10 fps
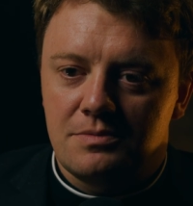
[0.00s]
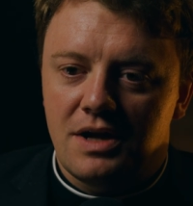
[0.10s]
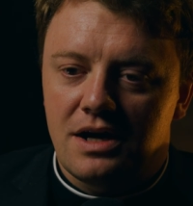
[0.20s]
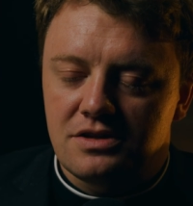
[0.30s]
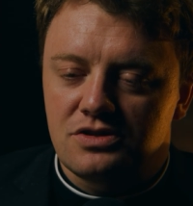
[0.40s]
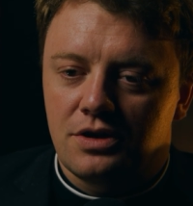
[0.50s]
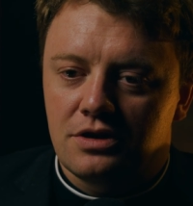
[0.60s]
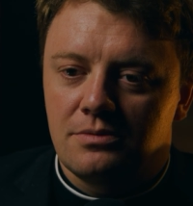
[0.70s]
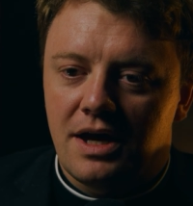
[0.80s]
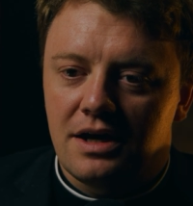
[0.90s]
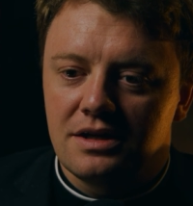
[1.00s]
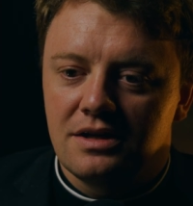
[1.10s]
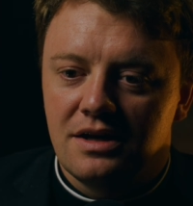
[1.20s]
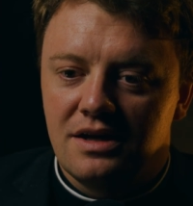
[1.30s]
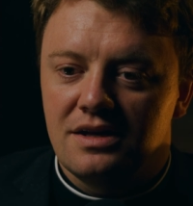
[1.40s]
him not destroying humanity
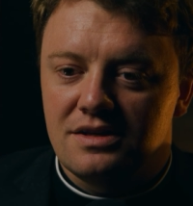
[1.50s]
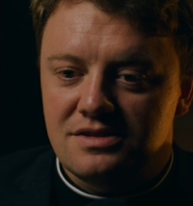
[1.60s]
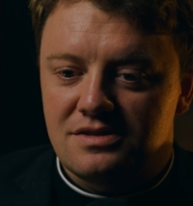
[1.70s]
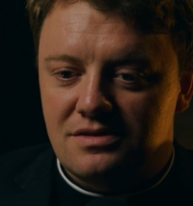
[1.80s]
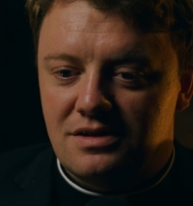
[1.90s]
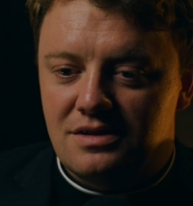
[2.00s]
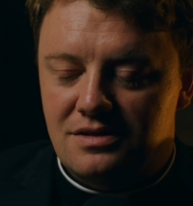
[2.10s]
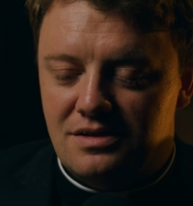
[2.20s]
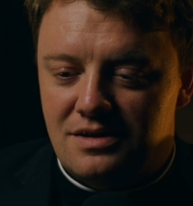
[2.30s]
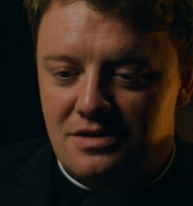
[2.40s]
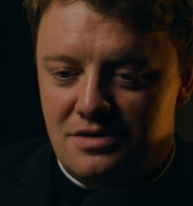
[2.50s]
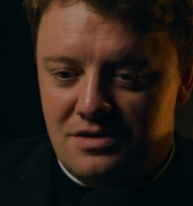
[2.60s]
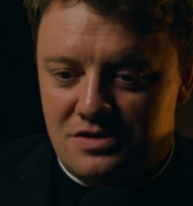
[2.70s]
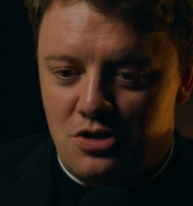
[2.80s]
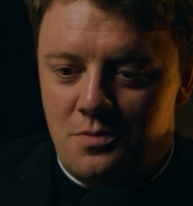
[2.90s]
is
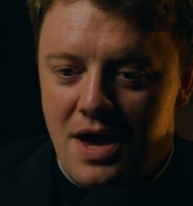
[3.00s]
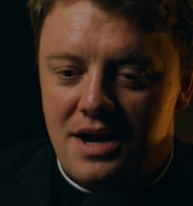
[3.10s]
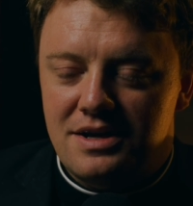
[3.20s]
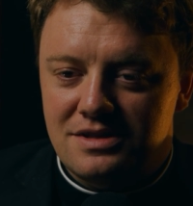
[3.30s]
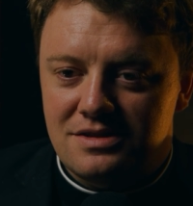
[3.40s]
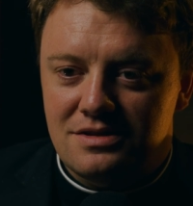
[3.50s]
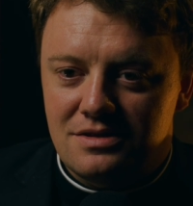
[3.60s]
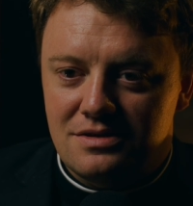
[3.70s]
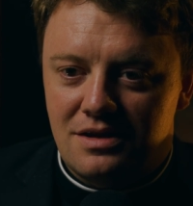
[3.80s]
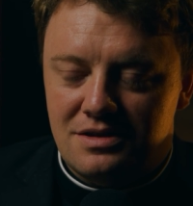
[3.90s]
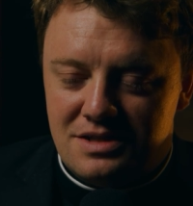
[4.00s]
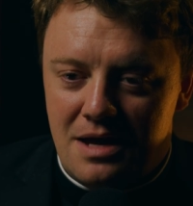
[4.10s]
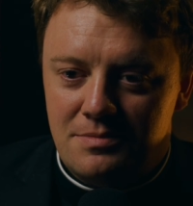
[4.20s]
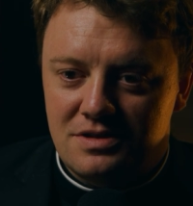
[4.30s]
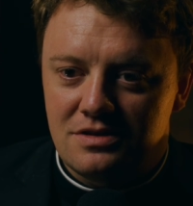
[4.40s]
humanity's
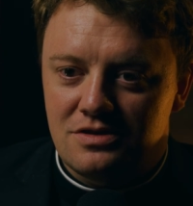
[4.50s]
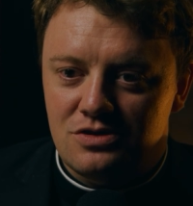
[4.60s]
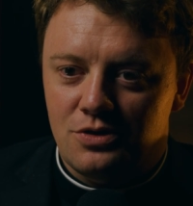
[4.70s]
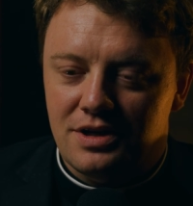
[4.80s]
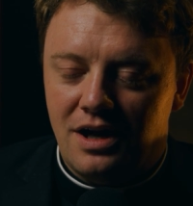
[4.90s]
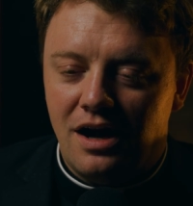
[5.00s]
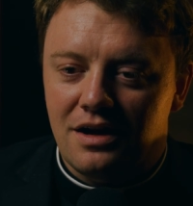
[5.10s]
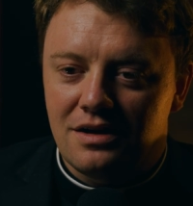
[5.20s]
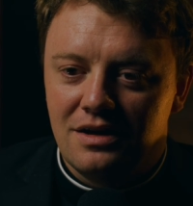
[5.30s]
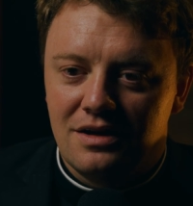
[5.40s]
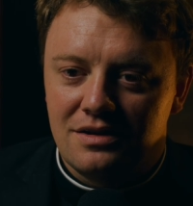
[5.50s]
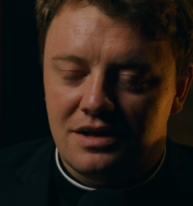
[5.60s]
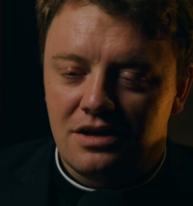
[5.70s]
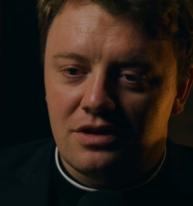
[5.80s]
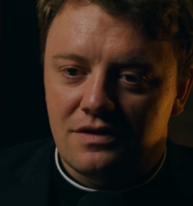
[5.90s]
attempt to destroy God. The
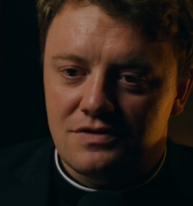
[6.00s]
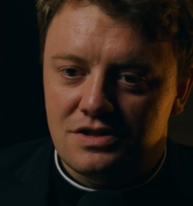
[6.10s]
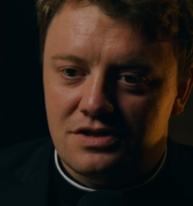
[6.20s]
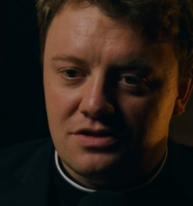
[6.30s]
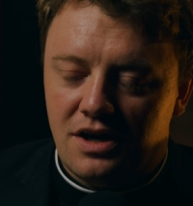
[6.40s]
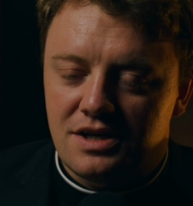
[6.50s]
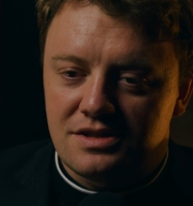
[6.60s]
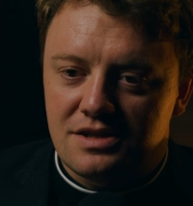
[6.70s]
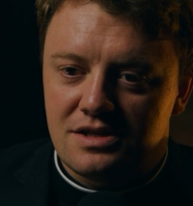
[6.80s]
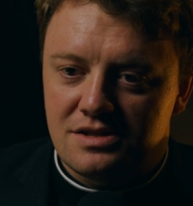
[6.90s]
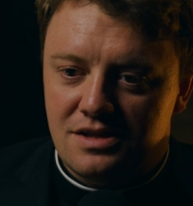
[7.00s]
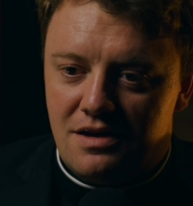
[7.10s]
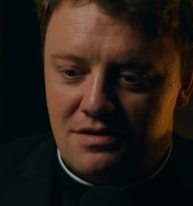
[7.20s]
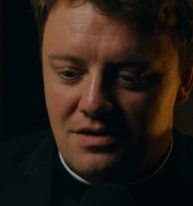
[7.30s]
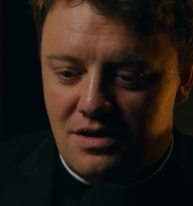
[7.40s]
killing of Jesus Christ is
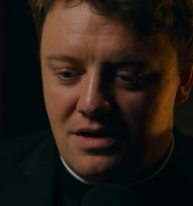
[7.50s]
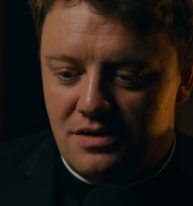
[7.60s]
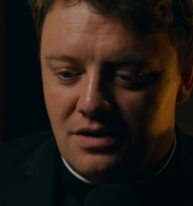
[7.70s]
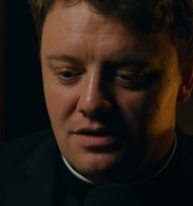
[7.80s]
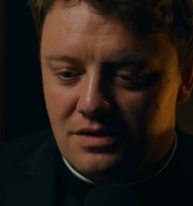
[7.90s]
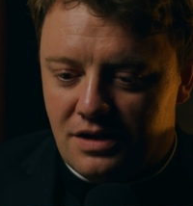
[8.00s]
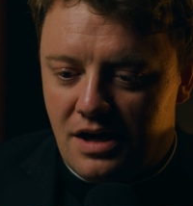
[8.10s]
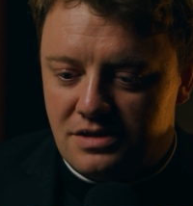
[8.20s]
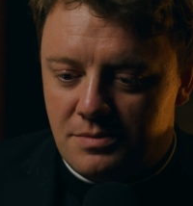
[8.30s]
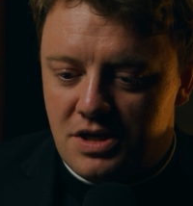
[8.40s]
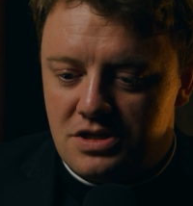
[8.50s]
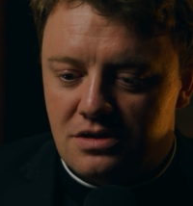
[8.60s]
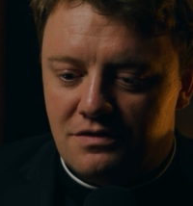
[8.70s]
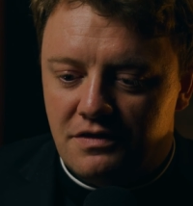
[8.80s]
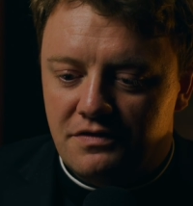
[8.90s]
that the consummation,
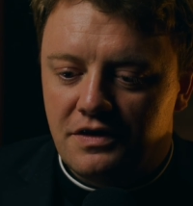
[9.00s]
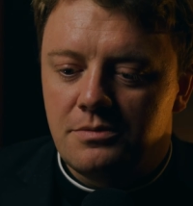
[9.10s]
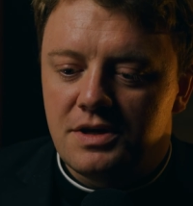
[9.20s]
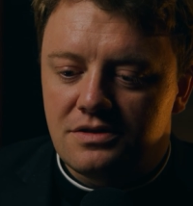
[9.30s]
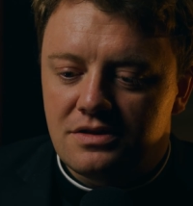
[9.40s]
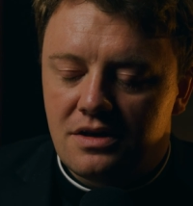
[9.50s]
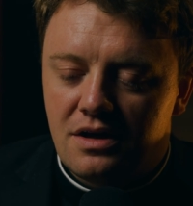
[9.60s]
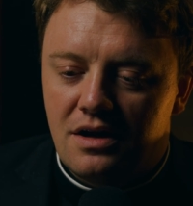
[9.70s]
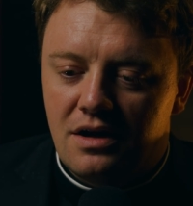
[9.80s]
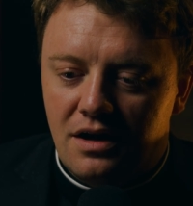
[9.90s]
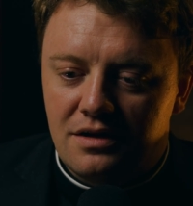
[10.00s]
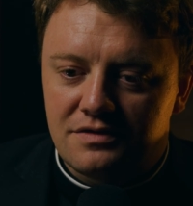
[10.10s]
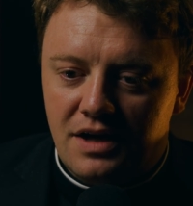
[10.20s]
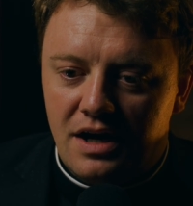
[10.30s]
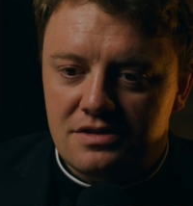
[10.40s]
the fulfillment of
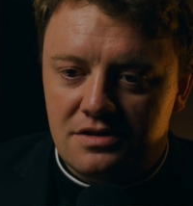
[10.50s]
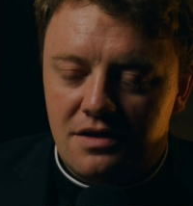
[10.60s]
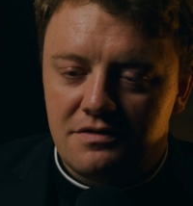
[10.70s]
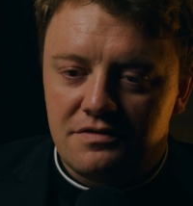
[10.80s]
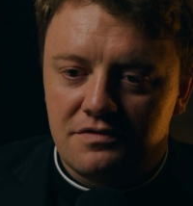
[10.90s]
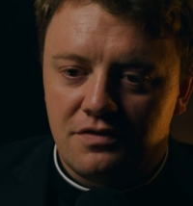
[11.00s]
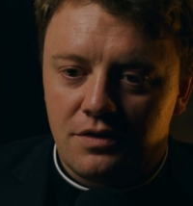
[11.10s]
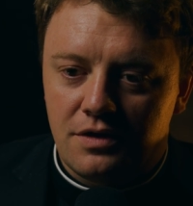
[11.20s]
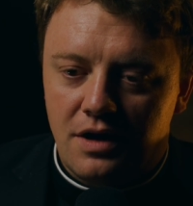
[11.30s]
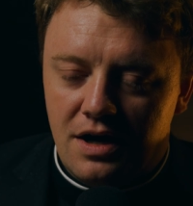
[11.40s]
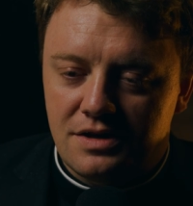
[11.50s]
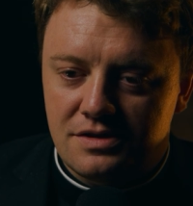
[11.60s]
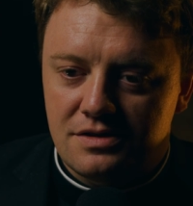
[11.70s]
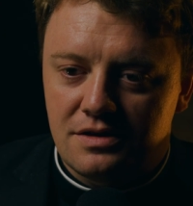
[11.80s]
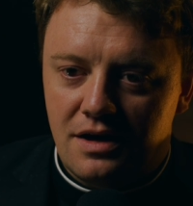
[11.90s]
God's love for
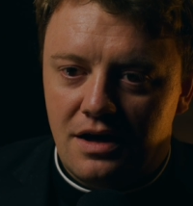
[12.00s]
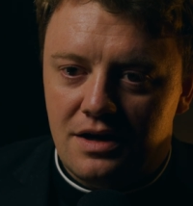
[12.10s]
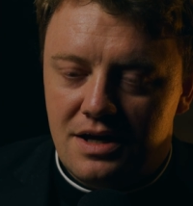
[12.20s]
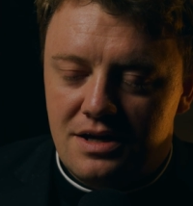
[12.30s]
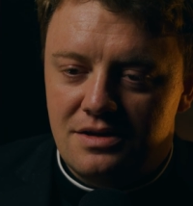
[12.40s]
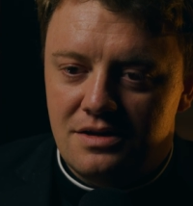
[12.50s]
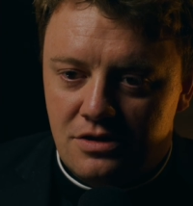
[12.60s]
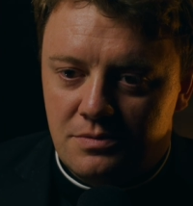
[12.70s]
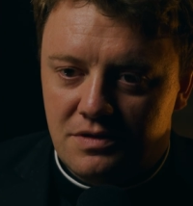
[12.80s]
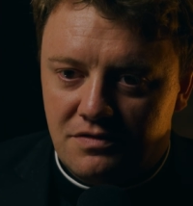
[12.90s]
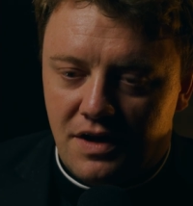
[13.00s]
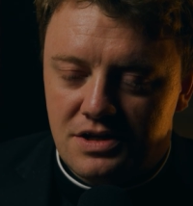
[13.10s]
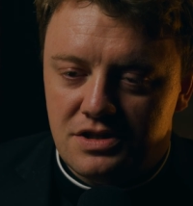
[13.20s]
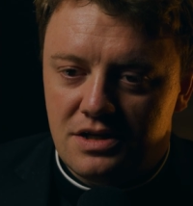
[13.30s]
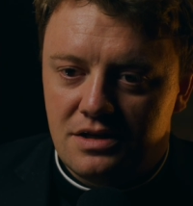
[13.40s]
us in human
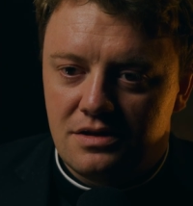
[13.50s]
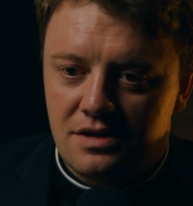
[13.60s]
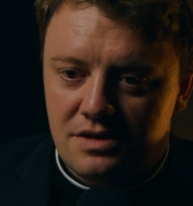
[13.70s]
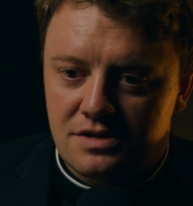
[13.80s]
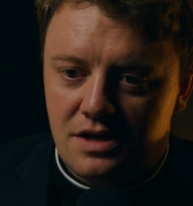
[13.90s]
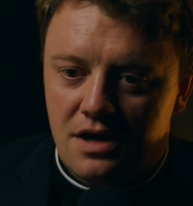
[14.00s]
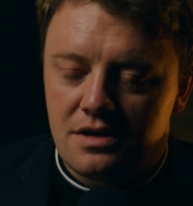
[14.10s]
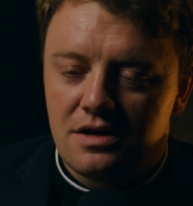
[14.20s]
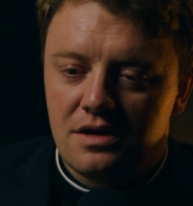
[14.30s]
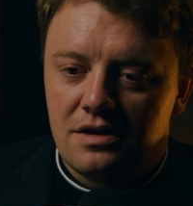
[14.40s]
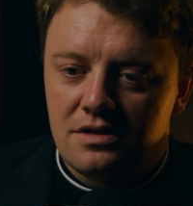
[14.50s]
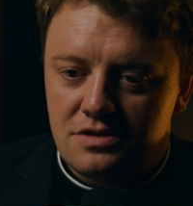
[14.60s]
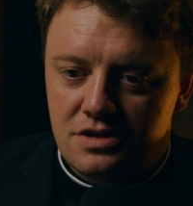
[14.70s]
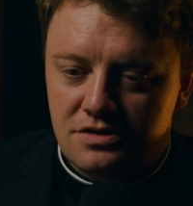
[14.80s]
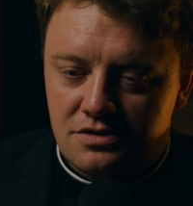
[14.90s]
flesh, in his Son,
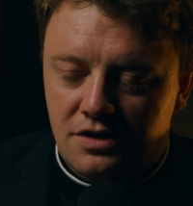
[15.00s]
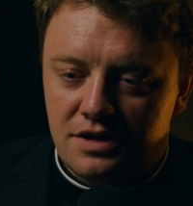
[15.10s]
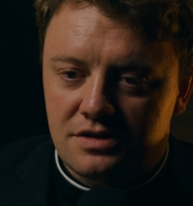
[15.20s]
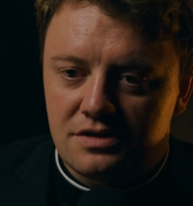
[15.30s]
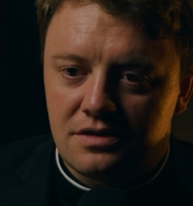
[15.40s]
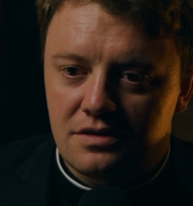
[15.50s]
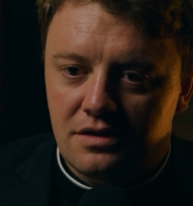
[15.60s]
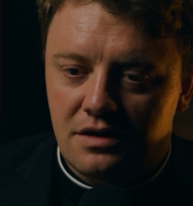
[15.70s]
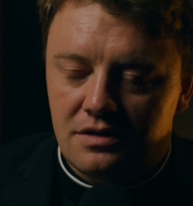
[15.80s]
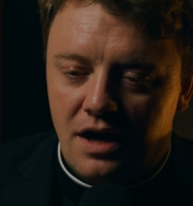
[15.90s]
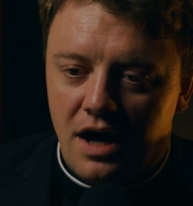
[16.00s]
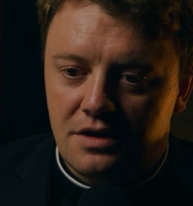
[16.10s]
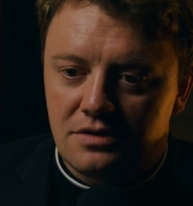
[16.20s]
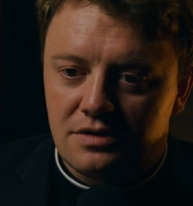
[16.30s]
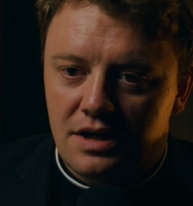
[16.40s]
Jesus Christ,
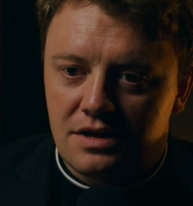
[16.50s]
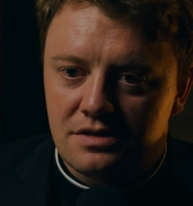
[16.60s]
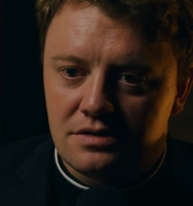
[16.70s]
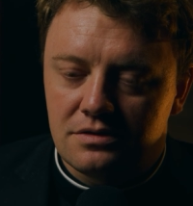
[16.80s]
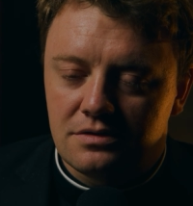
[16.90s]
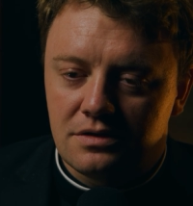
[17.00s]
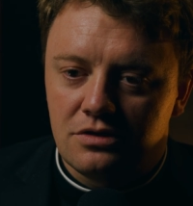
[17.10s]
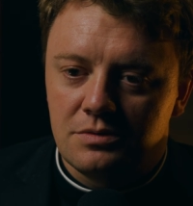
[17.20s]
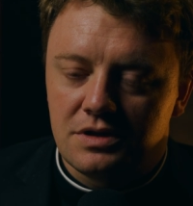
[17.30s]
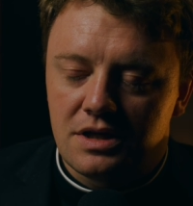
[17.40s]
God united to human